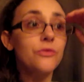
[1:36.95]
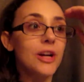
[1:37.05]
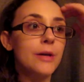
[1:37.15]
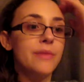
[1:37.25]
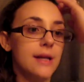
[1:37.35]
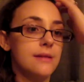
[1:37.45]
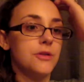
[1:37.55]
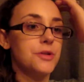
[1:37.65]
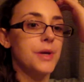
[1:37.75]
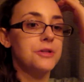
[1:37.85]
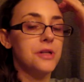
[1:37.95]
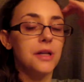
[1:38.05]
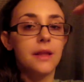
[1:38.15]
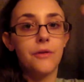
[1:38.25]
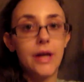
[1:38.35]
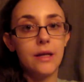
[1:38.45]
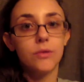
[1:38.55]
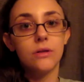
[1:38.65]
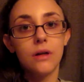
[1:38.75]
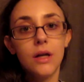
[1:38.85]
Very bad situation, and they were
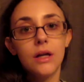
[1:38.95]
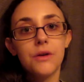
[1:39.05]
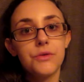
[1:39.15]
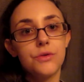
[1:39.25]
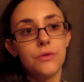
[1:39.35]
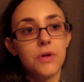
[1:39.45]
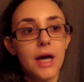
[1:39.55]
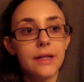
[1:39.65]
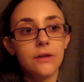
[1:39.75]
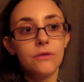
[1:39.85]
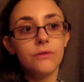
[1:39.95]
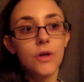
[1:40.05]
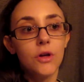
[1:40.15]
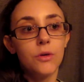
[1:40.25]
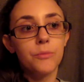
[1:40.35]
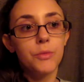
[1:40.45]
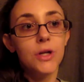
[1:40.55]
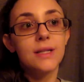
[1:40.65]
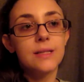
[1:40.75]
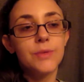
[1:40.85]
able to kind of
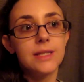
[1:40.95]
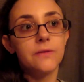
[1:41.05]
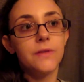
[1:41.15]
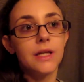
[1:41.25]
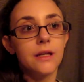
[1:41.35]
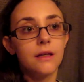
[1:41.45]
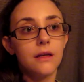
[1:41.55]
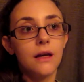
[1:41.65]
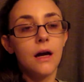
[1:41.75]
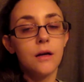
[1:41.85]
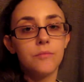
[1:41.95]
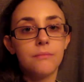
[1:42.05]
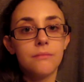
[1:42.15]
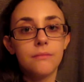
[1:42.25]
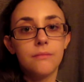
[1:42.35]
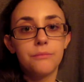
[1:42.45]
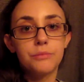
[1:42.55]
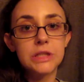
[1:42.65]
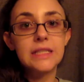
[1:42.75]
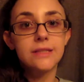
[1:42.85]
put a specific
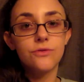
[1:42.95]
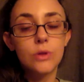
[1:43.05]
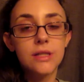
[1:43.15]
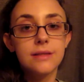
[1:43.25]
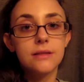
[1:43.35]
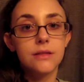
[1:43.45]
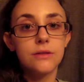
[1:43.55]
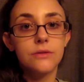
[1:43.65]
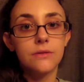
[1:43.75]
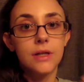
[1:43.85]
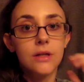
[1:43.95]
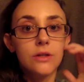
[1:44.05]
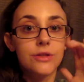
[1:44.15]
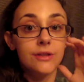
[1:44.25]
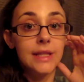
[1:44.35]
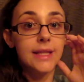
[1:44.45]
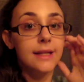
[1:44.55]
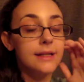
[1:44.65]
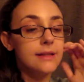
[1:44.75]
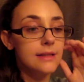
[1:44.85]
police force to do certain
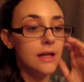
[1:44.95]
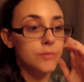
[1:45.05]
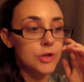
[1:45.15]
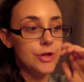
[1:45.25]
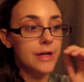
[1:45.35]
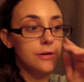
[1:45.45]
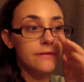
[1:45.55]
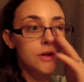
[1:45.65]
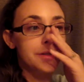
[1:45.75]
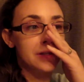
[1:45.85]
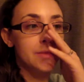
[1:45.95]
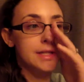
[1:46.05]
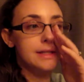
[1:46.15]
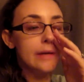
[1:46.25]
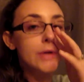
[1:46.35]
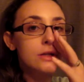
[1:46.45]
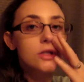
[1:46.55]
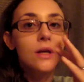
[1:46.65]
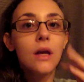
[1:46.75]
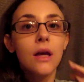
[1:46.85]
things to try to reverse some of the damage